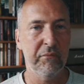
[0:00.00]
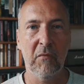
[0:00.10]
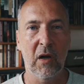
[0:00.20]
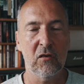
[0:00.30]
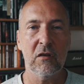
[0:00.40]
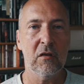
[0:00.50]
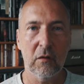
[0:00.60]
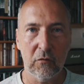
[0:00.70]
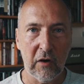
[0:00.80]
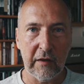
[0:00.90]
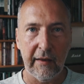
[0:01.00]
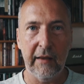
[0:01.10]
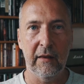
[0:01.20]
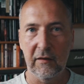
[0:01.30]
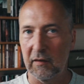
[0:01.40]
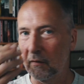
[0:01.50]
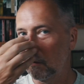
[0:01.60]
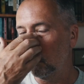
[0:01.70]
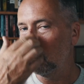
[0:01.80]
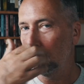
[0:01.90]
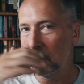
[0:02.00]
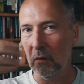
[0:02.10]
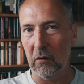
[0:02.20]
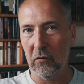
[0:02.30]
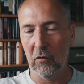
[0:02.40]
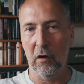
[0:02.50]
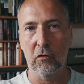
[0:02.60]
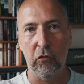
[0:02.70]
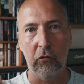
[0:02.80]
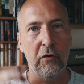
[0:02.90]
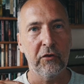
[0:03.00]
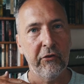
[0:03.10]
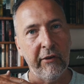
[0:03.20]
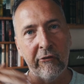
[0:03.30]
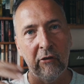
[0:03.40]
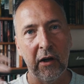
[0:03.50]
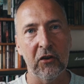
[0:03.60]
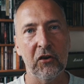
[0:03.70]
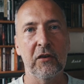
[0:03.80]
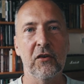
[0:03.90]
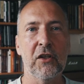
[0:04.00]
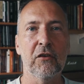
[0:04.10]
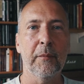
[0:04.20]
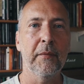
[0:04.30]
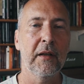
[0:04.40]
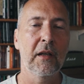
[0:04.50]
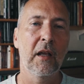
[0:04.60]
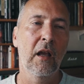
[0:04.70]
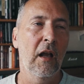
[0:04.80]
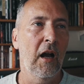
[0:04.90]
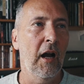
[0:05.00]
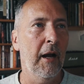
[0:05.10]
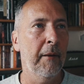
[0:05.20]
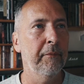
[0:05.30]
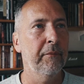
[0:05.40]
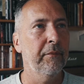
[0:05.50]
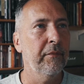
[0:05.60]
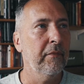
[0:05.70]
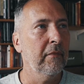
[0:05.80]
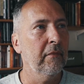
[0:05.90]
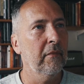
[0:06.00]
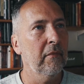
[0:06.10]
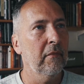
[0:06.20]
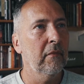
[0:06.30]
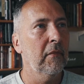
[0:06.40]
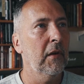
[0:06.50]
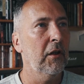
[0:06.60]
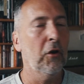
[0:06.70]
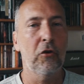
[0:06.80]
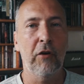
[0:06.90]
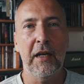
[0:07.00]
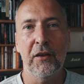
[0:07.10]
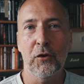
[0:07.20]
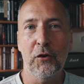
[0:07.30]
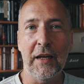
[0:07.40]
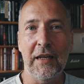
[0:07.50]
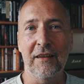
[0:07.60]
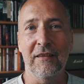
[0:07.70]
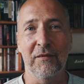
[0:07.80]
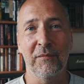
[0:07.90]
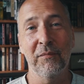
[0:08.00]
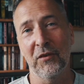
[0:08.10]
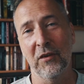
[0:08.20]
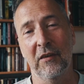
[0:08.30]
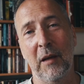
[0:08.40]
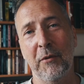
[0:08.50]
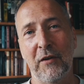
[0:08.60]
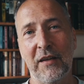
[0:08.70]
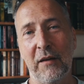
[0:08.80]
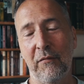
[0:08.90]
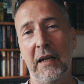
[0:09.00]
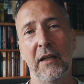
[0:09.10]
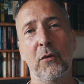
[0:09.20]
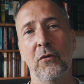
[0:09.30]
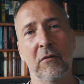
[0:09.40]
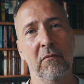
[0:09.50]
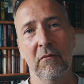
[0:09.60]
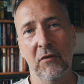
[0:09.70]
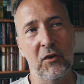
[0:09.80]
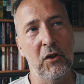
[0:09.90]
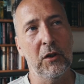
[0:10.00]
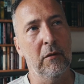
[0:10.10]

I'll just sort of translate this into you know, across Central Asia into Europe. Um, Ukraine, Ukraine, democratic values and you know